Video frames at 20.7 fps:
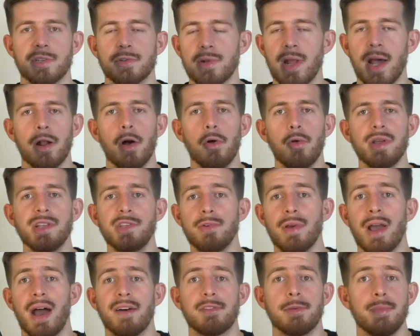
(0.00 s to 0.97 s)
So not only do
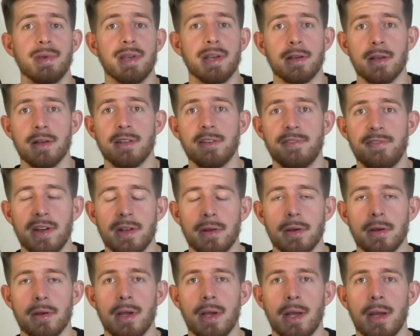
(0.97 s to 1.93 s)
you have to be a good
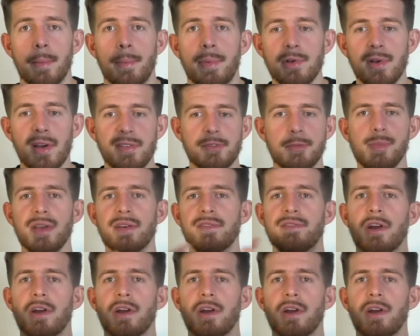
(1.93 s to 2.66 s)
defender, but you have to be a